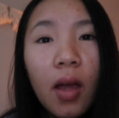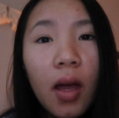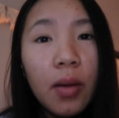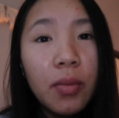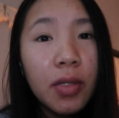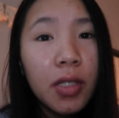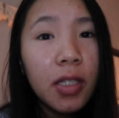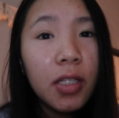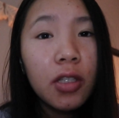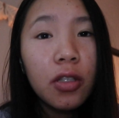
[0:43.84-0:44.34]
I'm
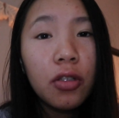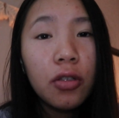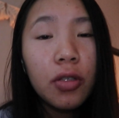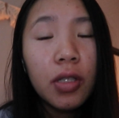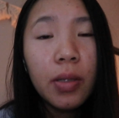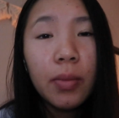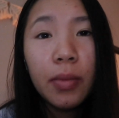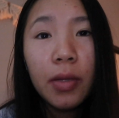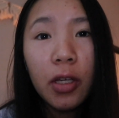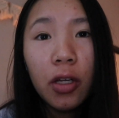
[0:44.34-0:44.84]
just gonna do
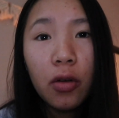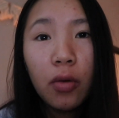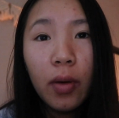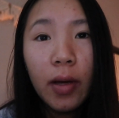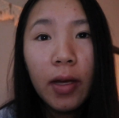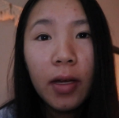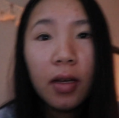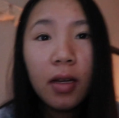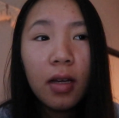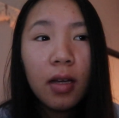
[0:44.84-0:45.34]
something
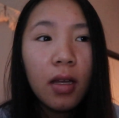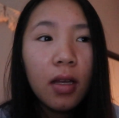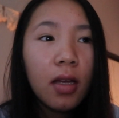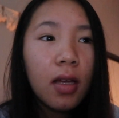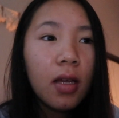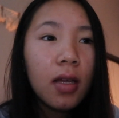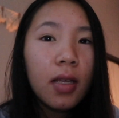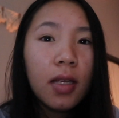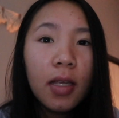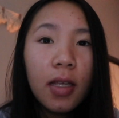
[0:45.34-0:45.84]
quick
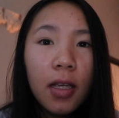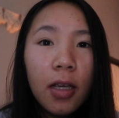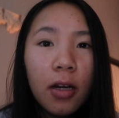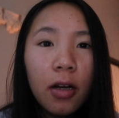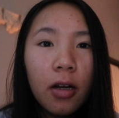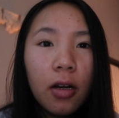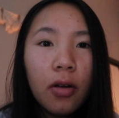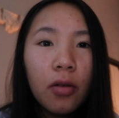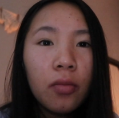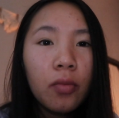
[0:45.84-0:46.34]

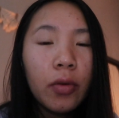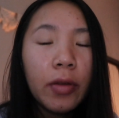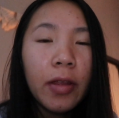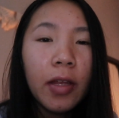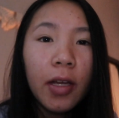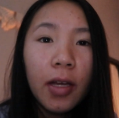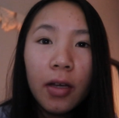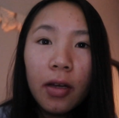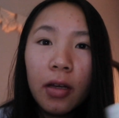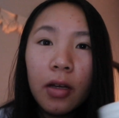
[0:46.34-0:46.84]
here with
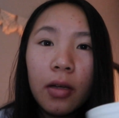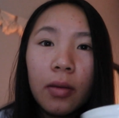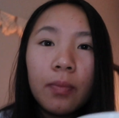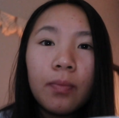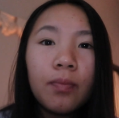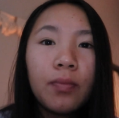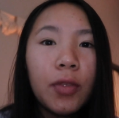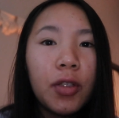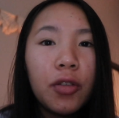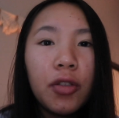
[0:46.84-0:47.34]
like a
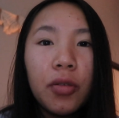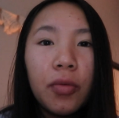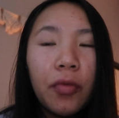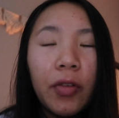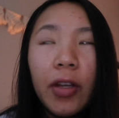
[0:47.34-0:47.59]
YouTube